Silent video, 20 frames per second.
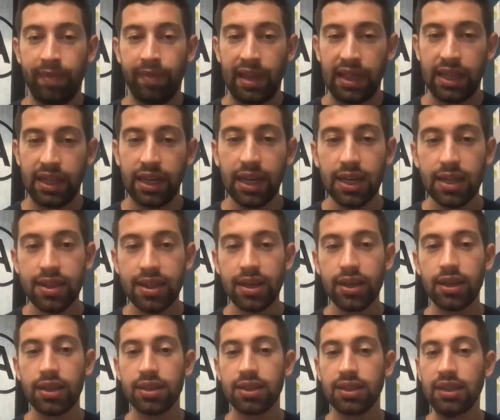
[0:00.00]
The next
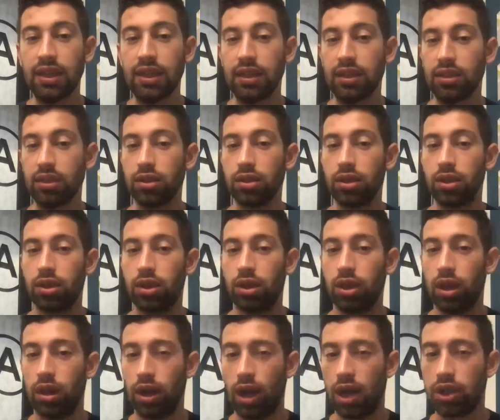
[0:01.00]
thing is that
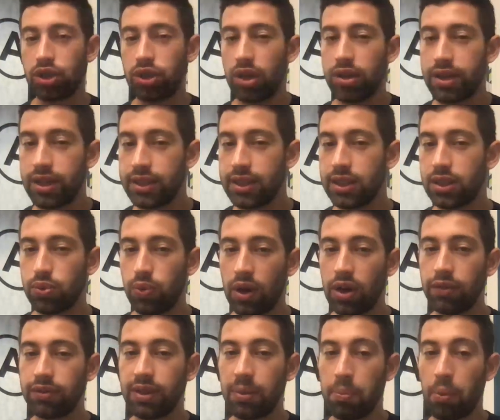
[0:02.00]
actually, this is
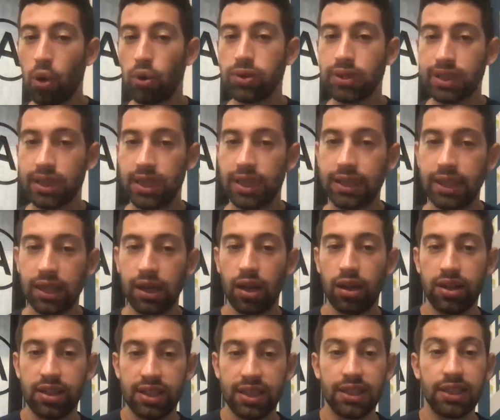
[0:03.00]
one of the most
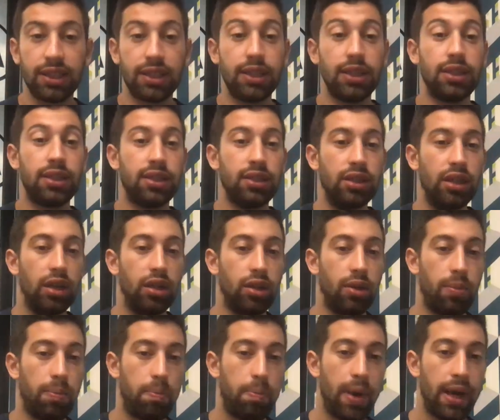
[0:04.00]
critical things, is the
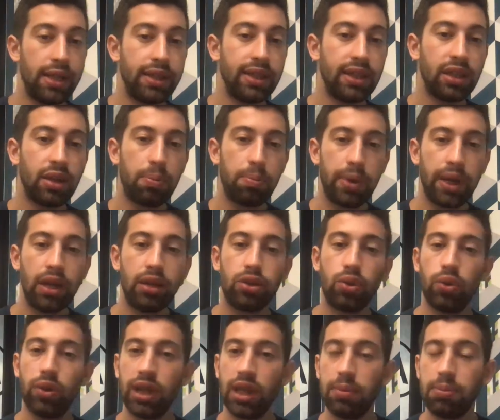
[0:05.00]
pending bill
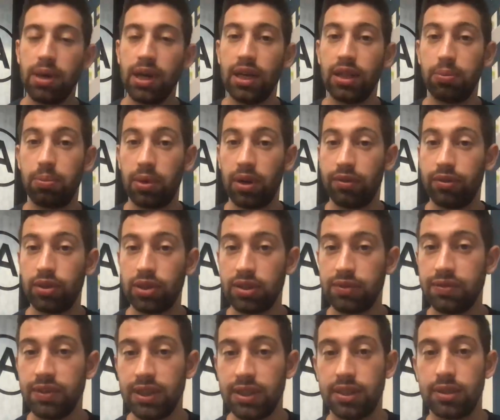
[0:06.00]
to eBay and previous
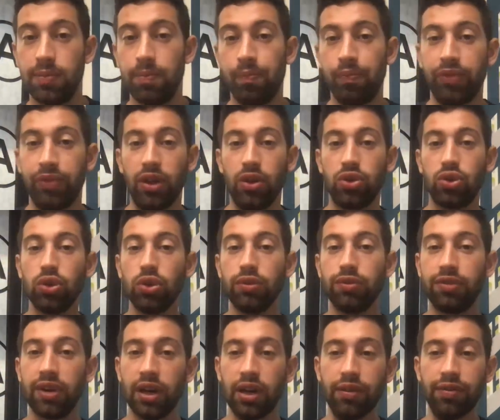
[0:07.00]
fees. You should
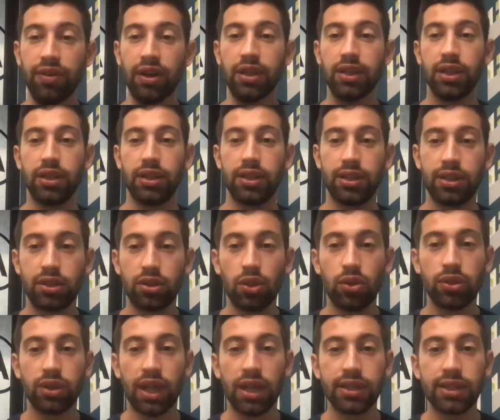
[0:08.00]
verify that the
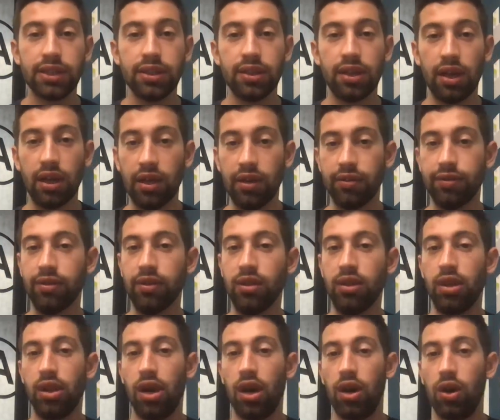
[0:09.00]
store doesn't have
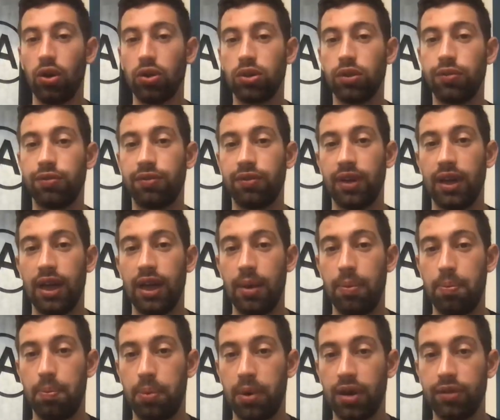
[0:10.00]
a lot of
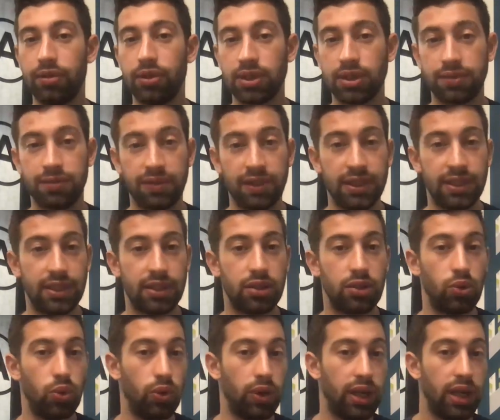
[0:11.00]
previous fees
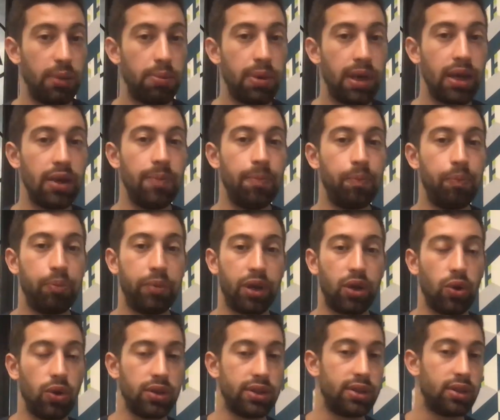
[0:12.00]
to eBay,
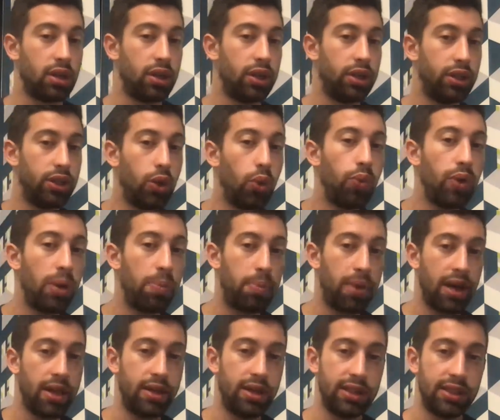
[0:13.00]
because you will
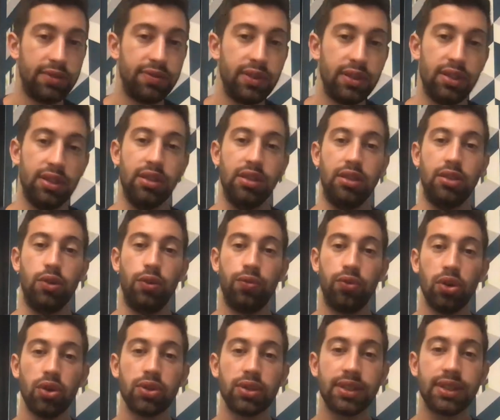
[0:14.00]
pay these fees. So
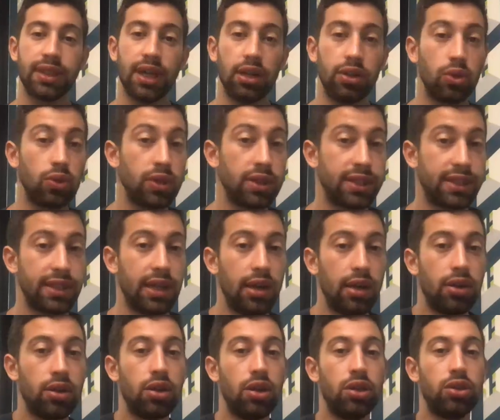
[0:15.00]
first tell to the
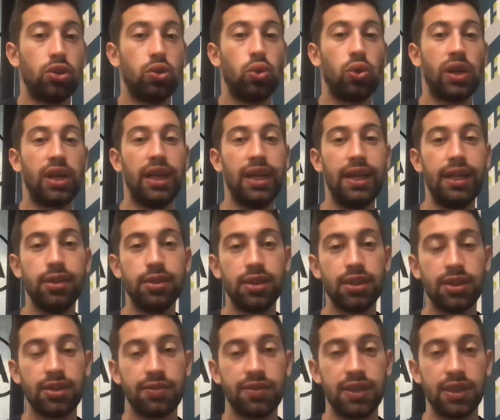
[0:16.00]
seller to clean
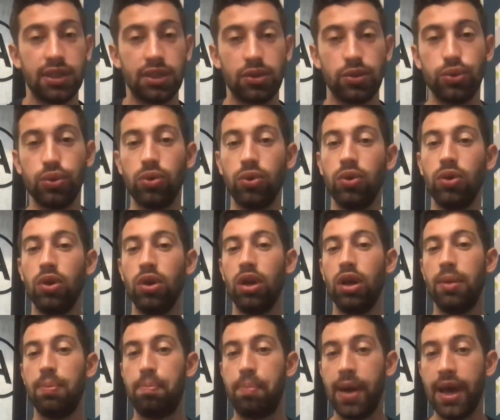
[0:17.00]
these fees, to
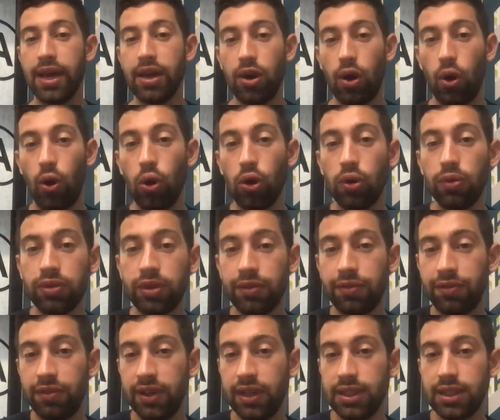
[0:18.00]
pay all of the
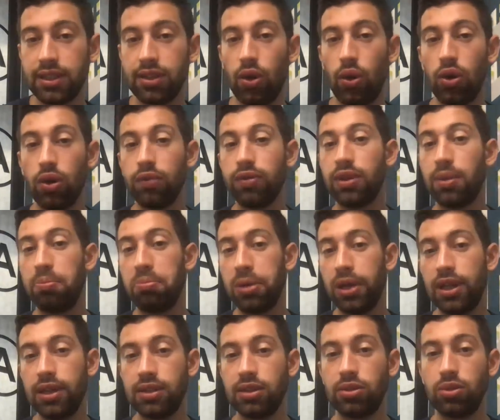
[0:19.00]
fees, all of the
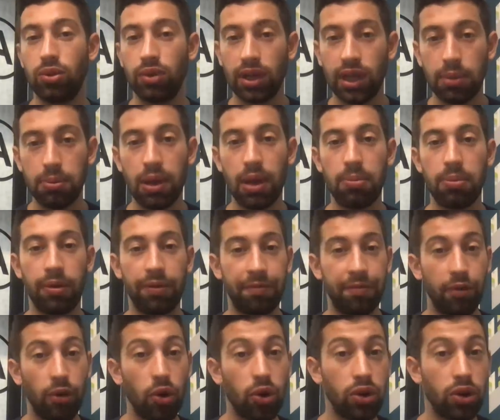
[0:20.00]
bills to eBay
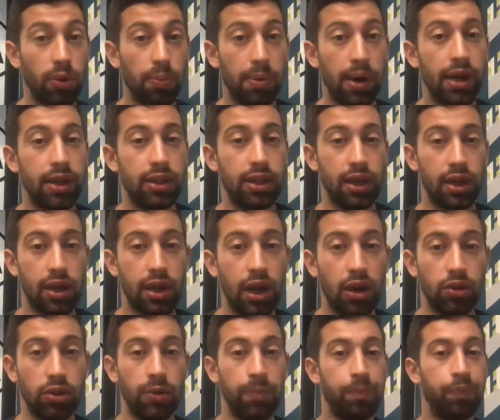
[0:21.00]
before you buy the
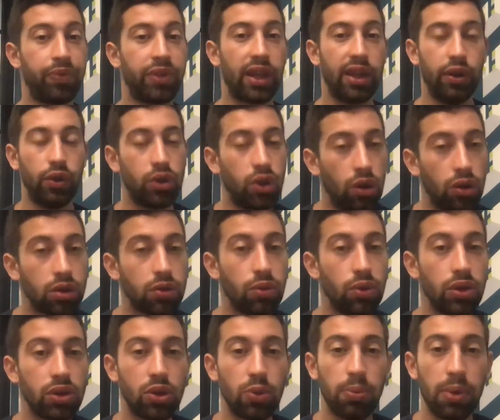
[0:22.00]
account. You don't
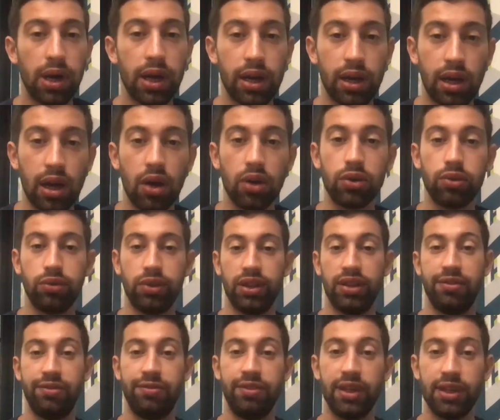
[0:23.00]
want to buy account
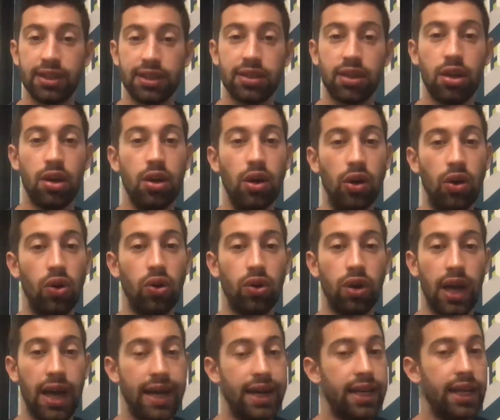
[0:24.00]
with fees
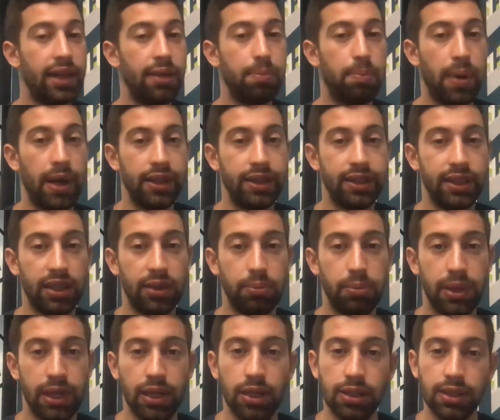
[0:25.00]
or any
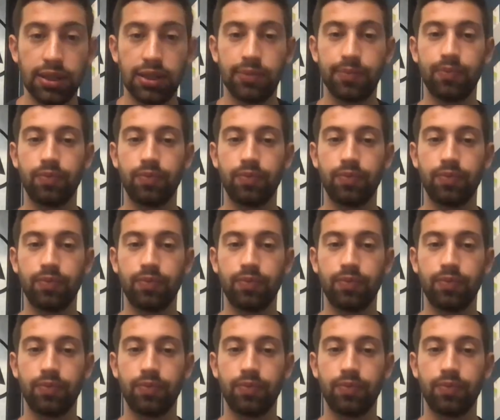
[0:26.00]
pending bills.